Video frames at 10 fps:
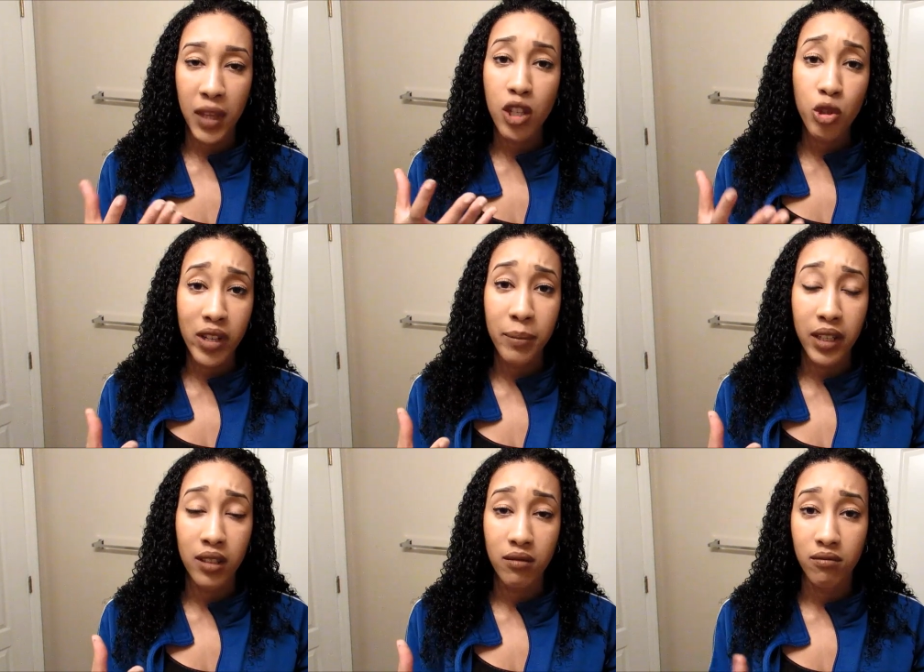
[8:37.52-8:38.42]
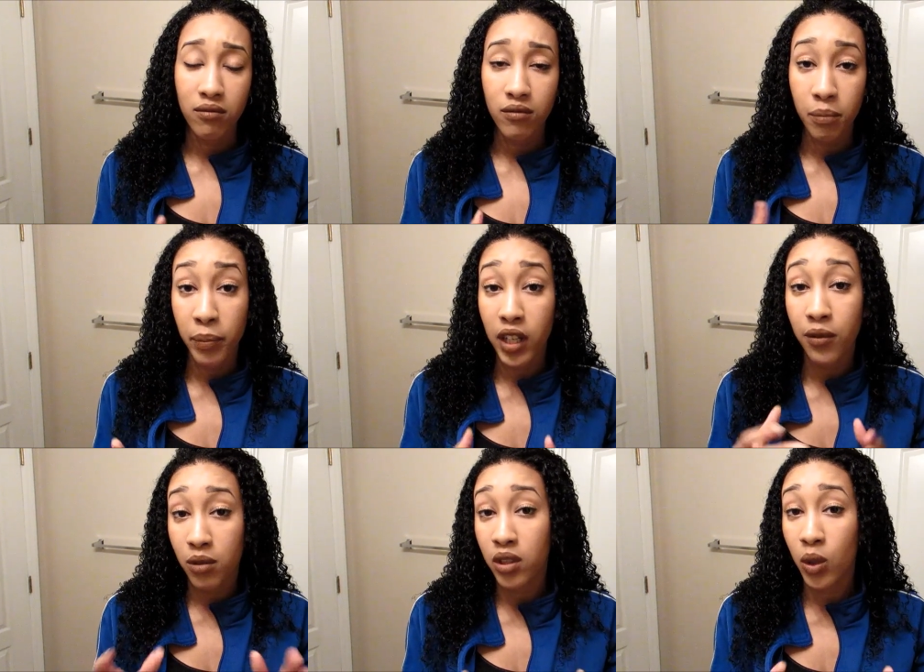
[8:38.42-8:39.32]
treatment, but
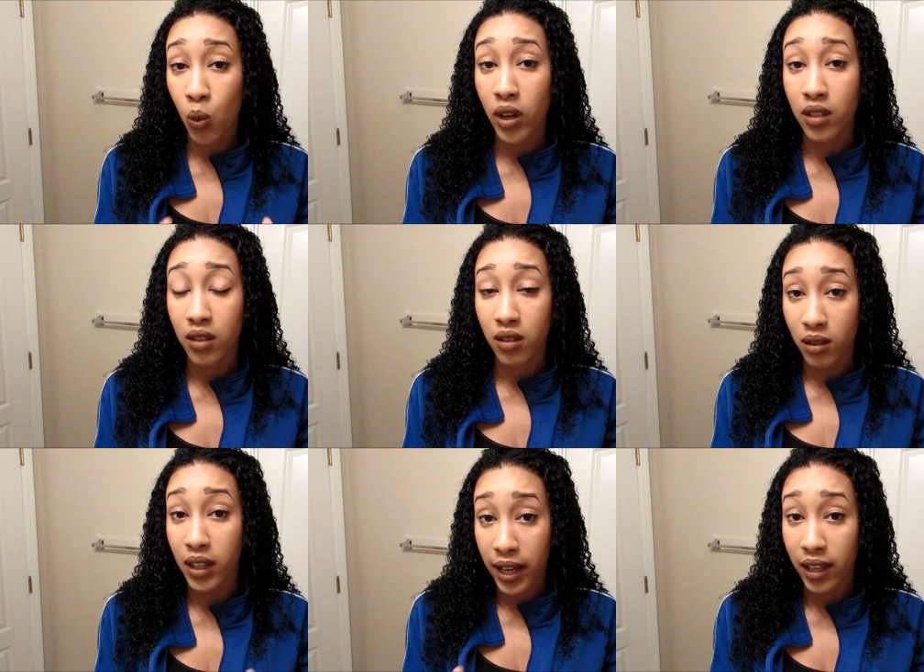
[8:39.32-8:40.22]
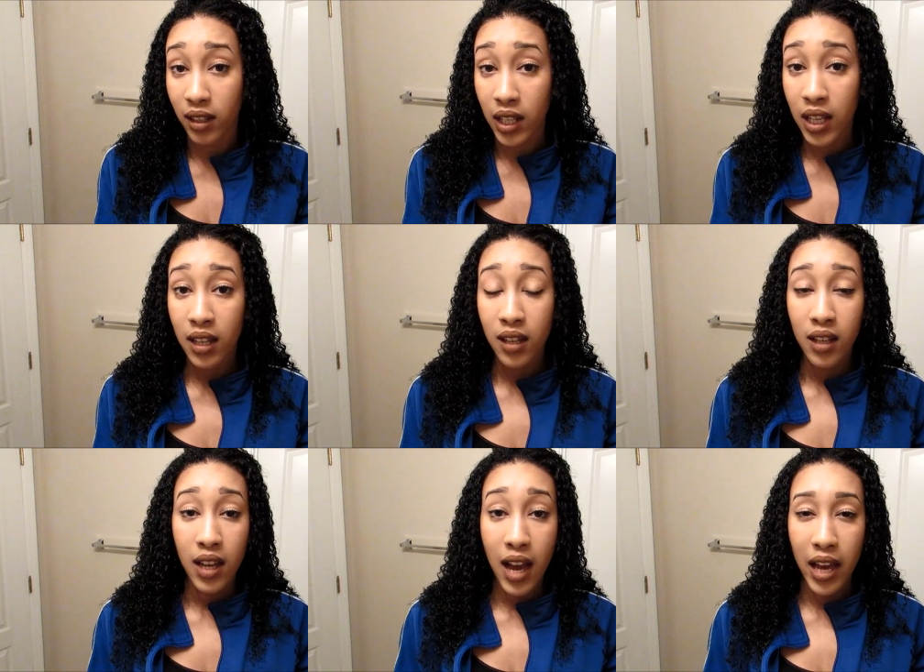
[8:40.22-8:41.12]
if you still want to, you can.
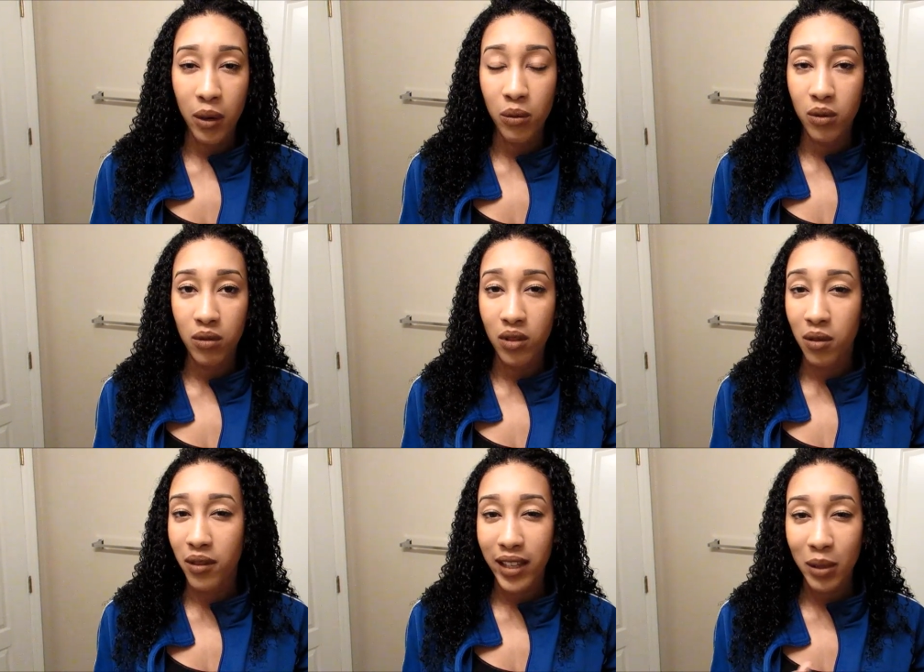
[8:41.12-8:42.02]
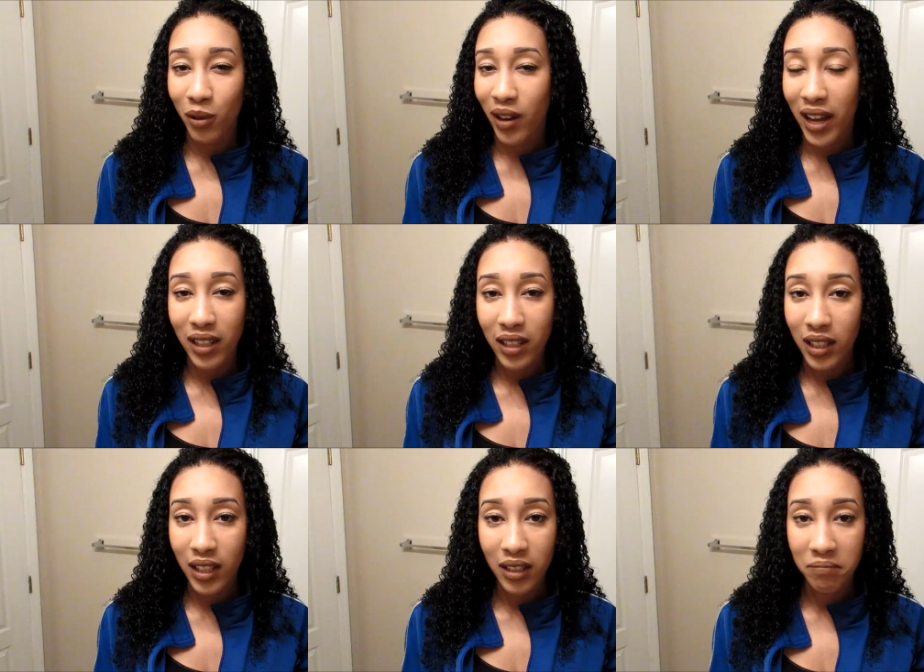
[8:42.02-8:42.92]
I will do that
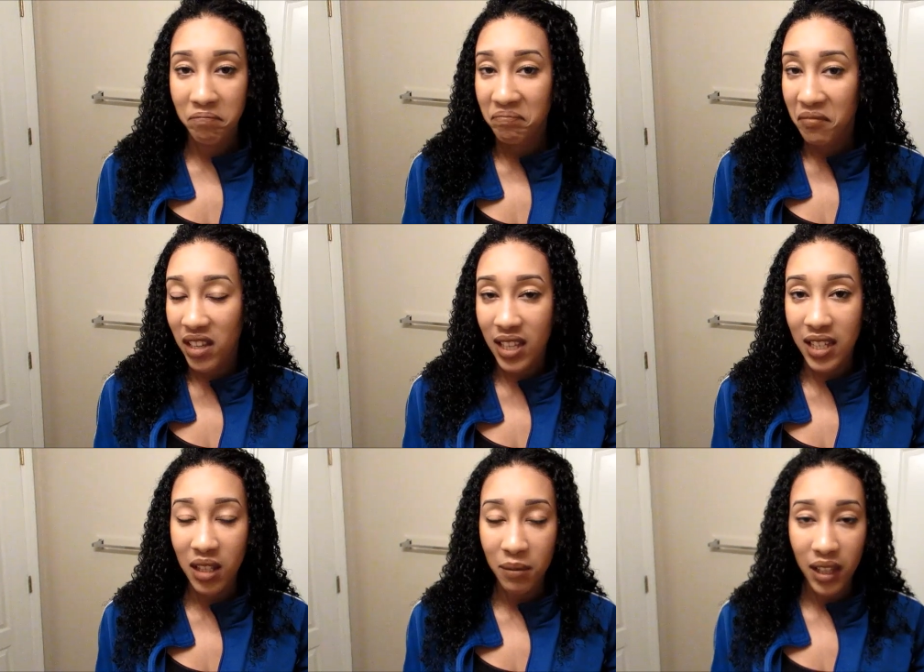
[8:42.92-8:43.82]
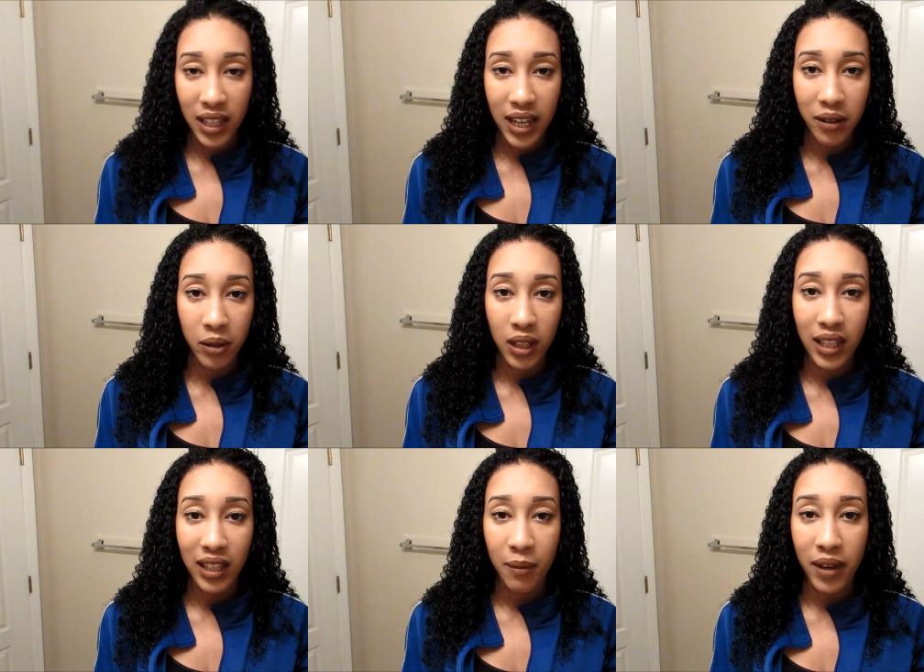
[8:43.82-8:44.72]
sporadically. It's not something that I really
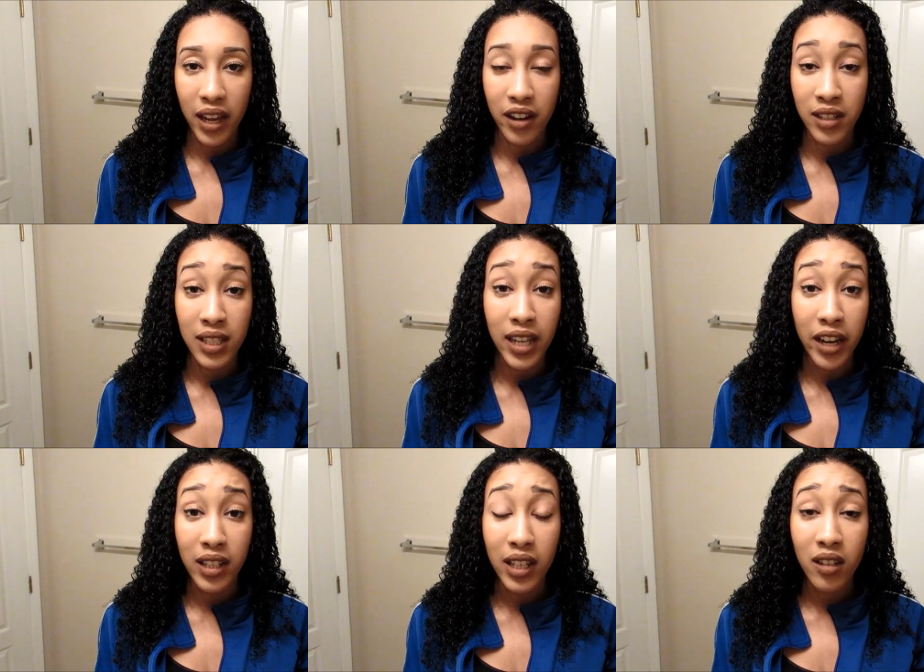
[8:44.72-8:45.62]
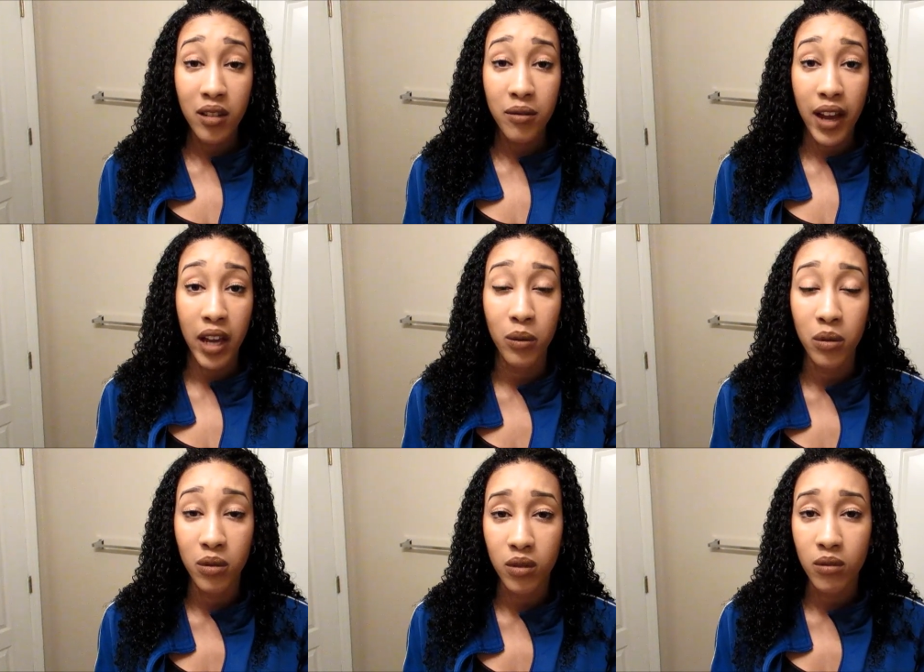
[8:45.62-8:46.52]
think that my hair is in dire need of.
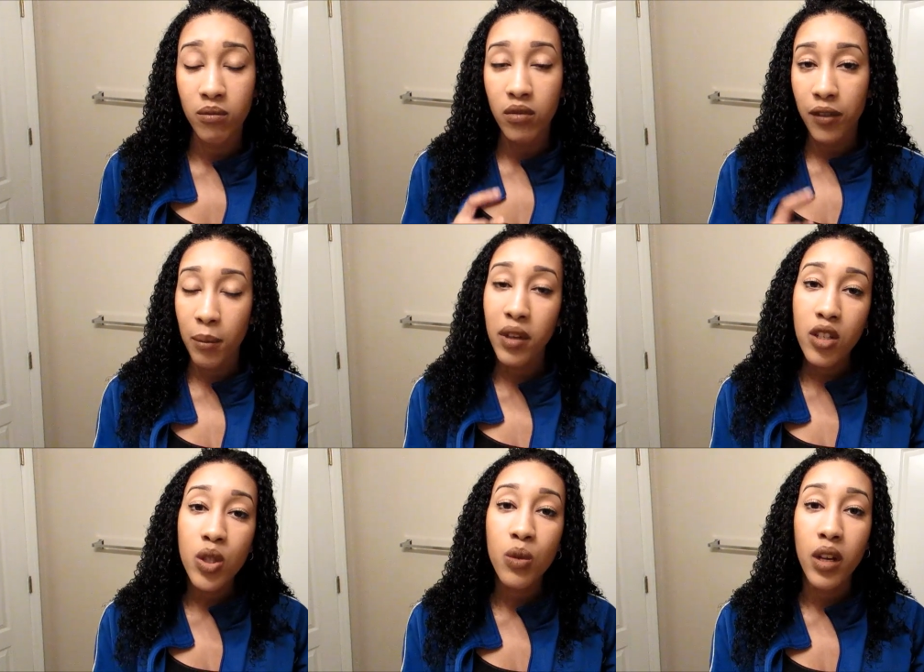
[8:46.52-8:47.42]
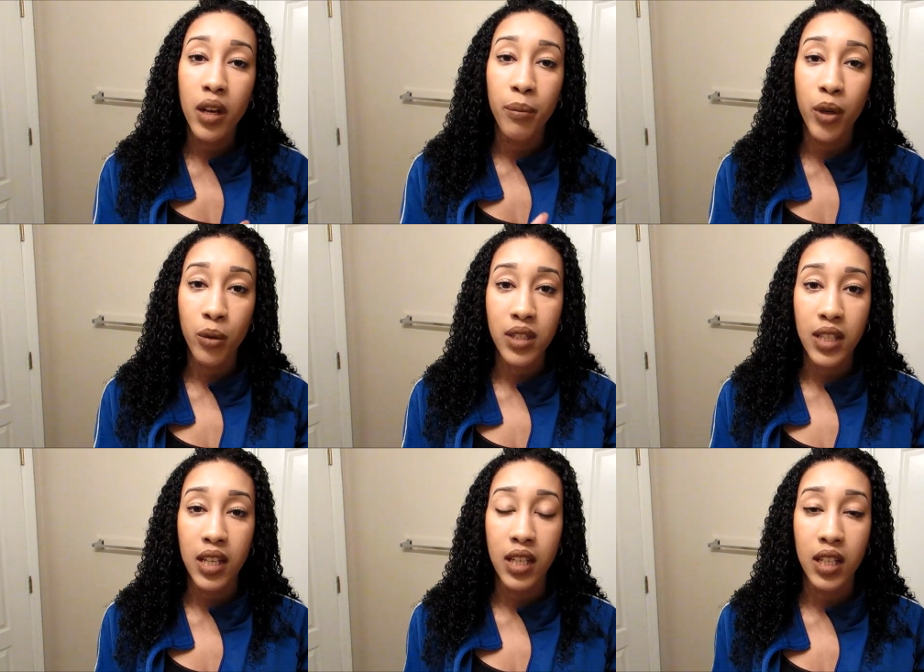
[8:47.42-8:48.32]
If I'm going to do a
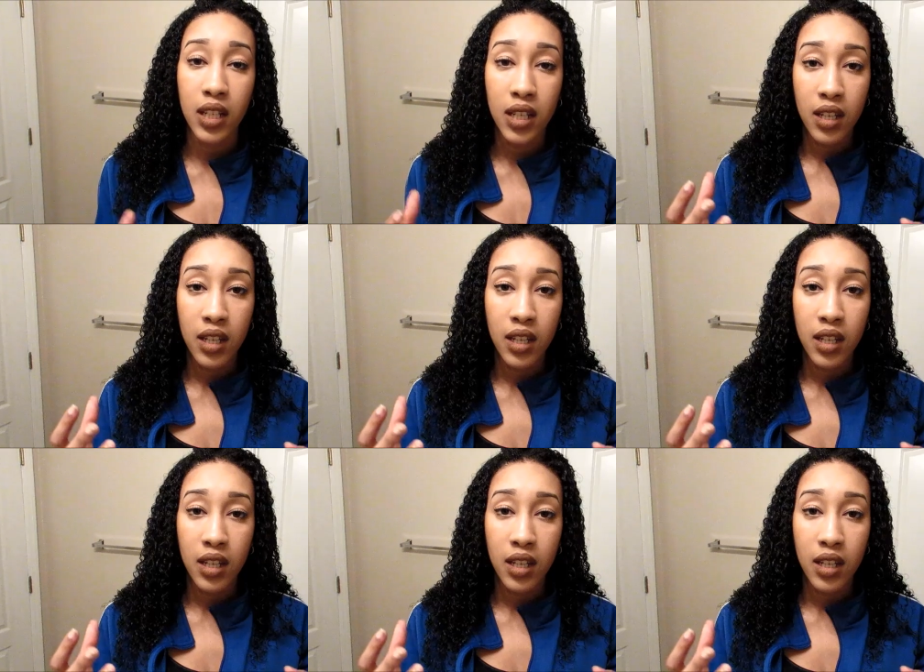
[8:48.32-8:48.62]
protein